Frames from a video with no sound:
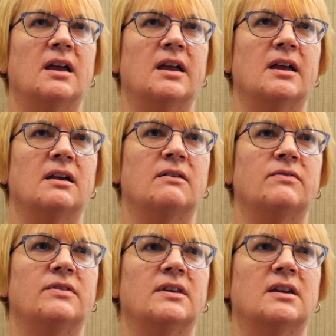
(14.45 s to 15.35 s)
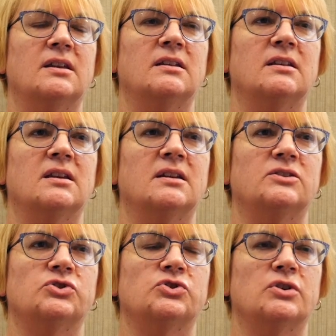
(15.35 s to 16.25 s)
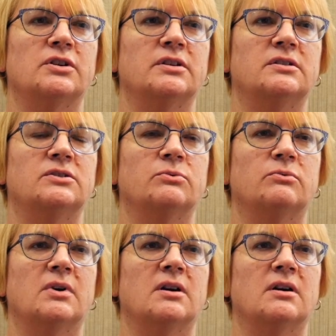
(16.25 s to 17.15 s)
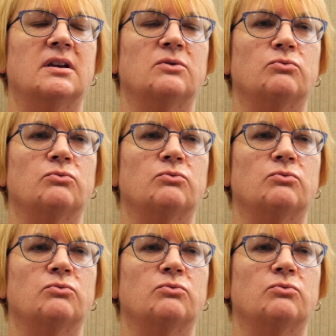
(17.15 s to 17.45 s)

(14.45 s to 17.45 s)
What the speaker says: and then it started to where it